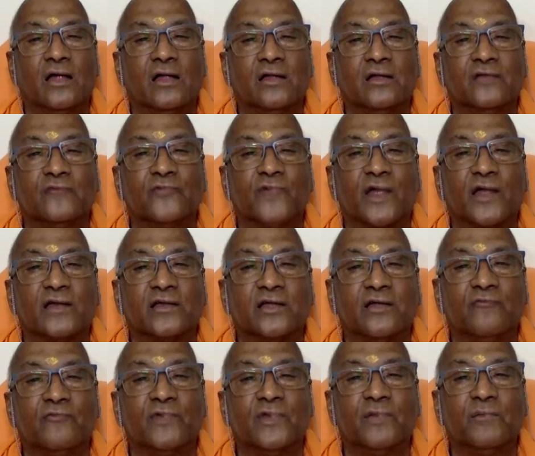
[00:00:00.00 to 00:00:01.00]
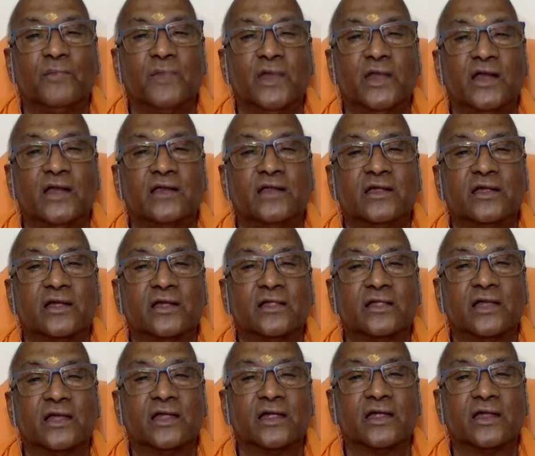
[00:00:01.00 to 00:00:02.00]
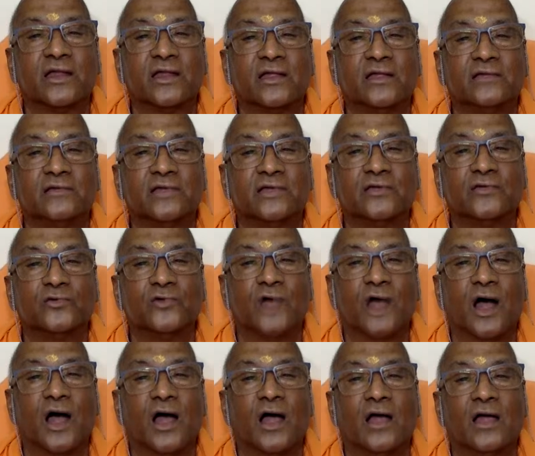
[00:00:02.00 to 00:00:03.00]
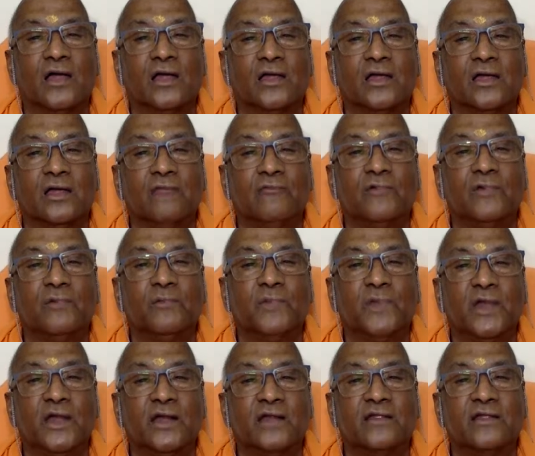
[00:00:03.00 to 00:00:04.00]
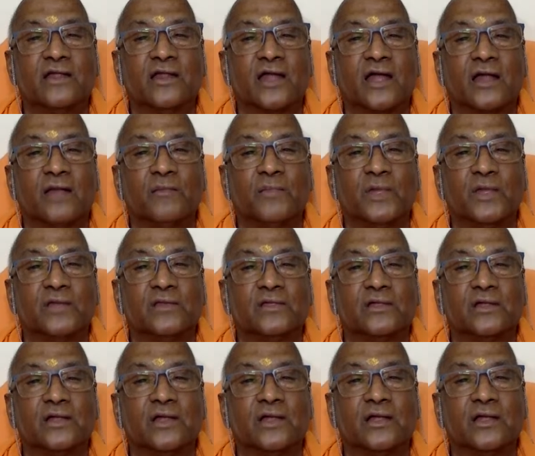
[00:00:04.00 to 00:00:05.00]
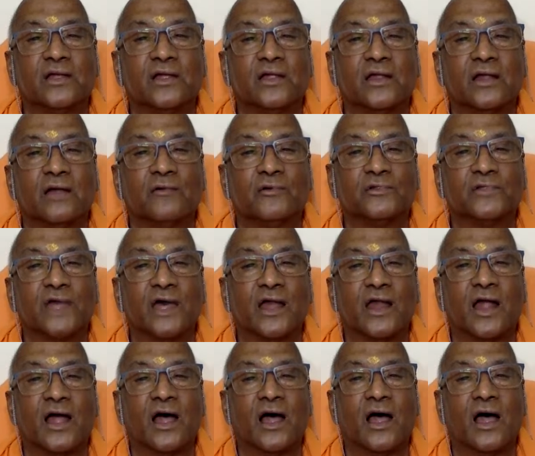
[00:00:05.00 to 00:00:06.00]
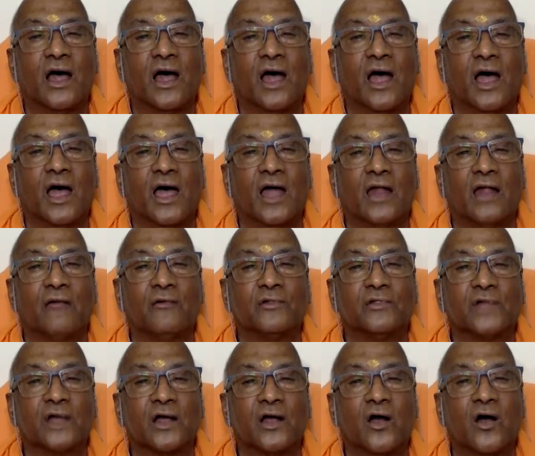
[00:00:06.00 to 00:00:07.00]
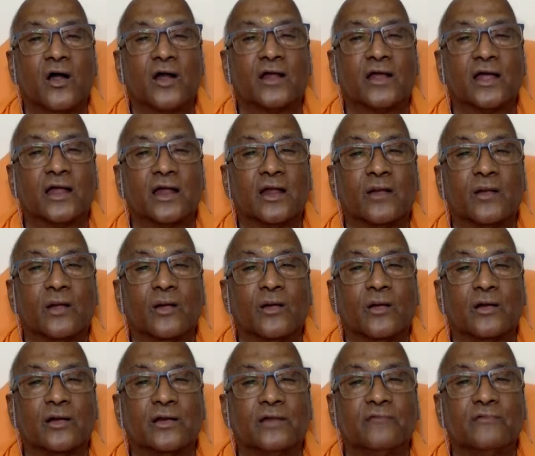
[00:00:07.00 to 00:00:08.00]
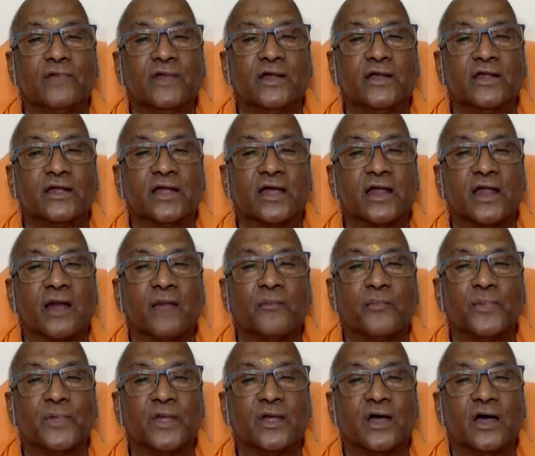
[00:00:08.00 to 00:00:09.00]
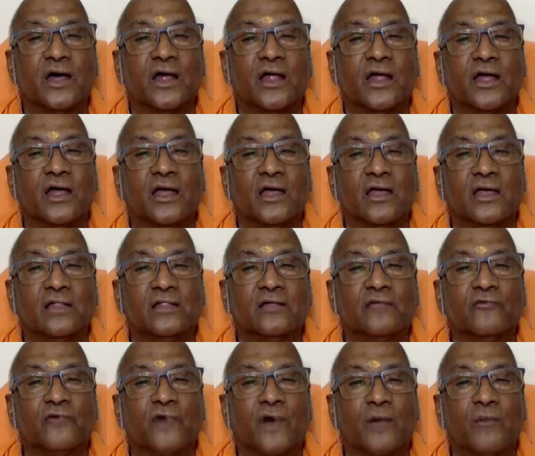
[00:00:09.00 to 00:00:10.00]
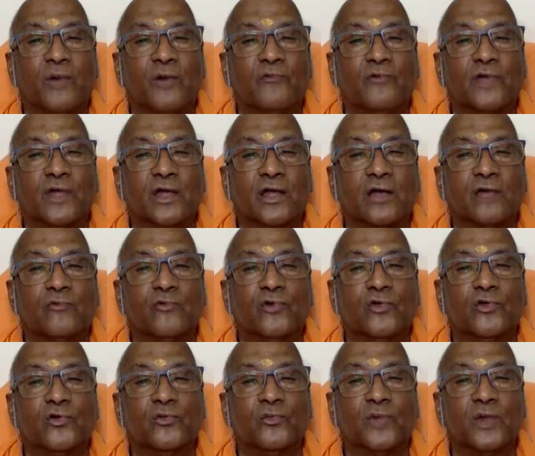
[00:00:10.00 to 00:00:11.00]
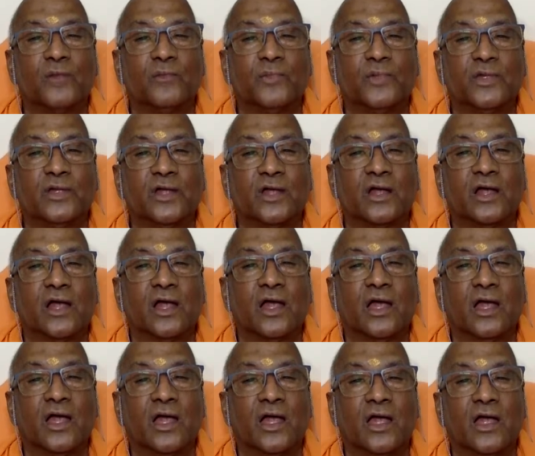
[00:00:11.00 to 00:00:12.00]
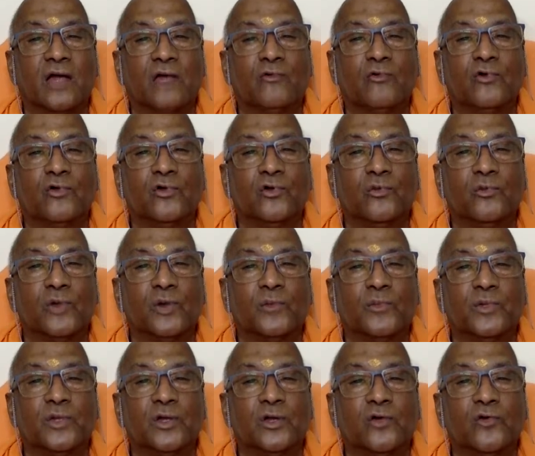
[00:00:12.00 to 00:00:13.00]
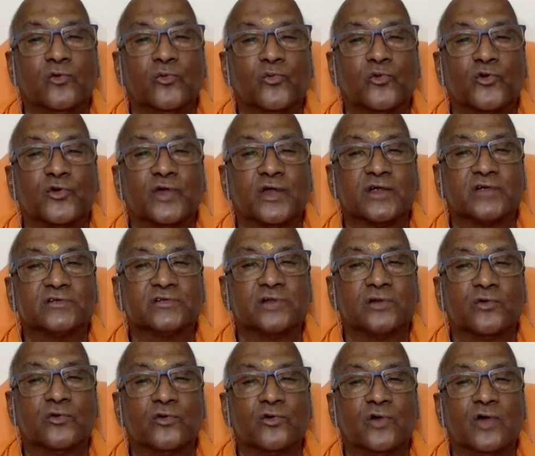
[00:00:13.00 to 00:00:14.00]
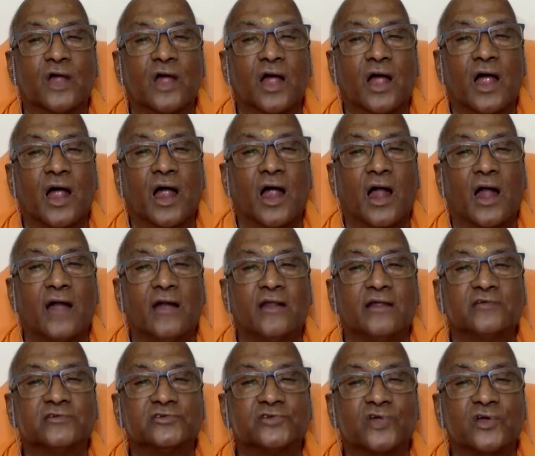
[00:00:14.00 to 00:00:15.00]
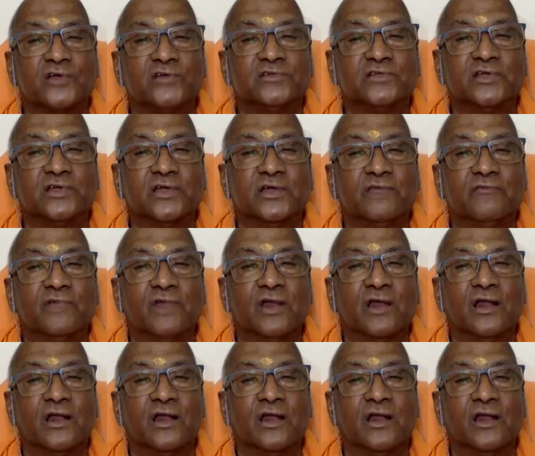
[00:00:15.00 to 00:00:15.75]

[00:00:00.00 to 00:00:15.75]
In fact, every minute there is a yuga. Every minute there can be an avatara. An avatar, God can, divinity can appear in the form of a good human being. A good human being who protects the good and destroys the evil.